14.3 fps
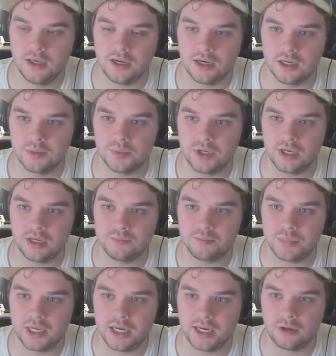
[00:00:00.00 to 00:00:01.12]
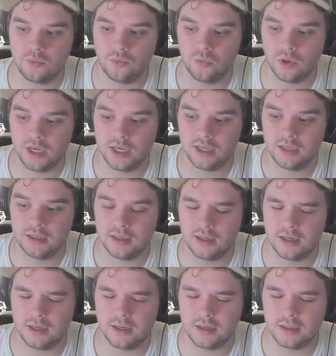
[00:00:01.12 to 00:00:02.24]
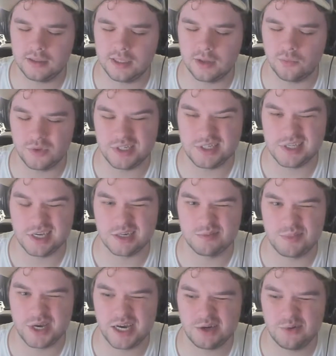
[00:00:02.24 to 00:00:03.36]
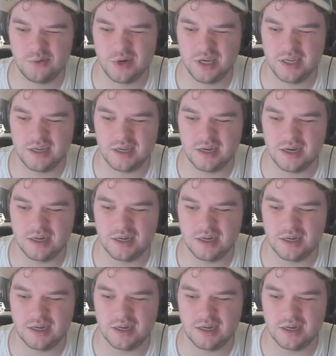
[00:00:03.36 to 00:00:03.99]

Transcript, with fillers: Uh, but back when, uh, yeah, retake, back when.